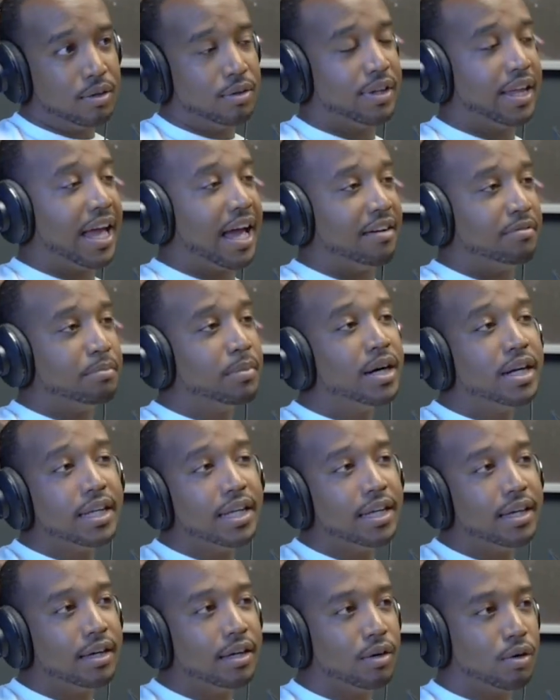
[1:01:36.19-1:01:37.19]
or they have
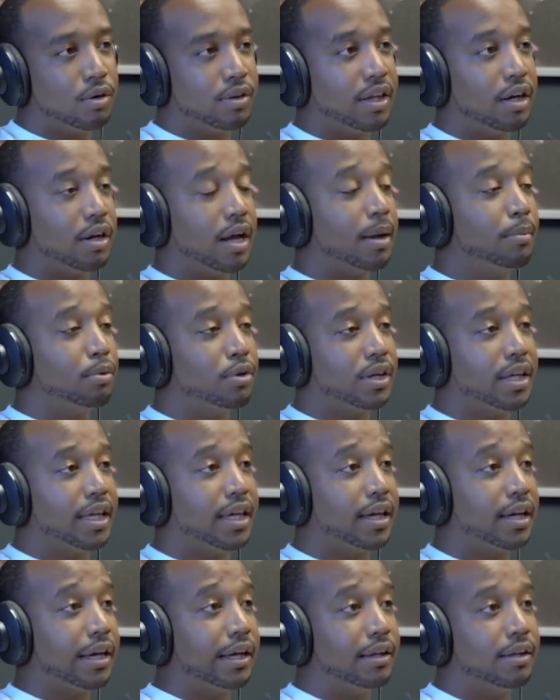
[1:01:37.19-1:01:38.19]
money or they're able to
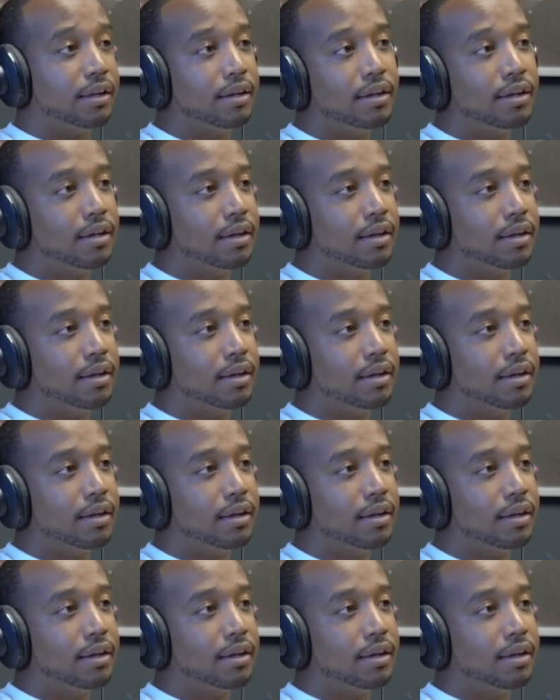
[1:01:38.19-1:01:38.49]
get